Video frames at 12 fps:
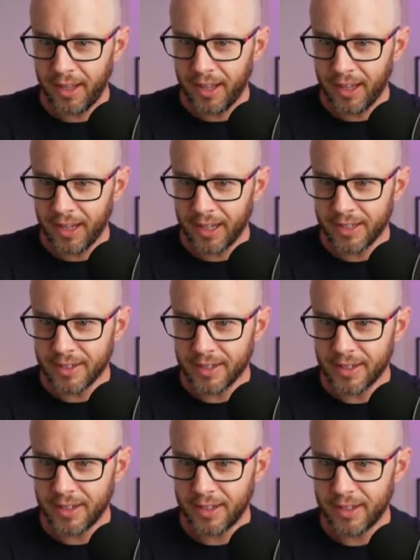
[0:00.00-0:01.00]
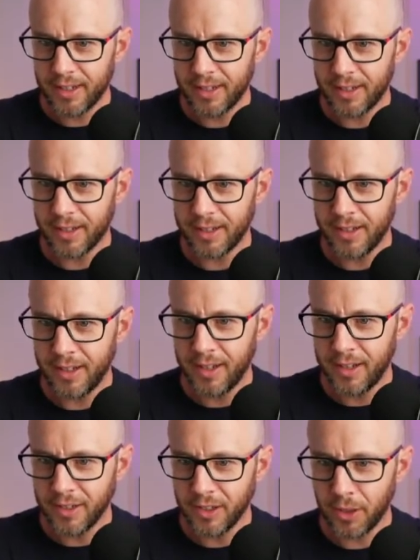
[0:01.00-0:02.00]
And
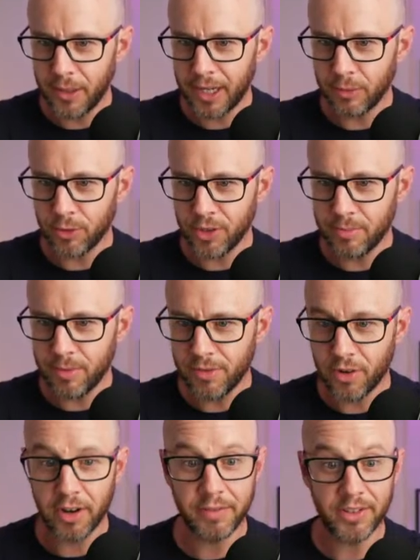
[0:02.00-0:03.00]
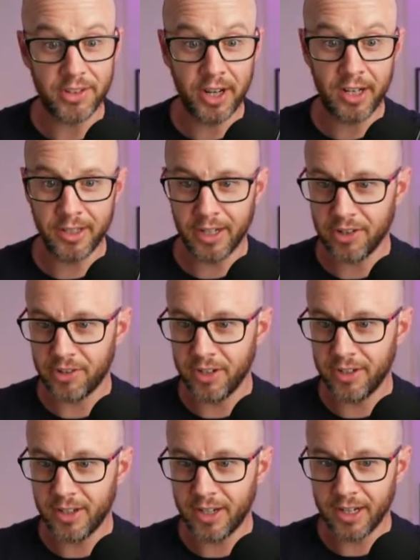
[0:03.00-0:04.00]
Johan was in before I even started, actually,
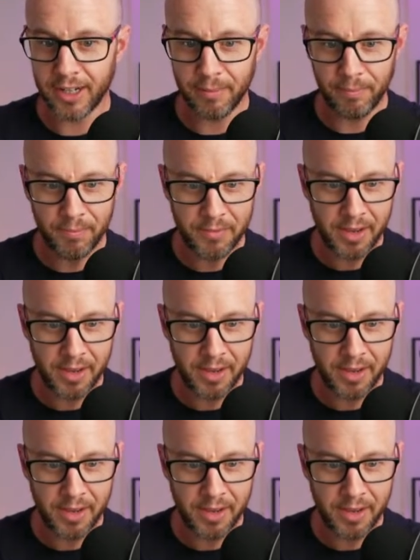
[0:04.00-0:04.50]
saying,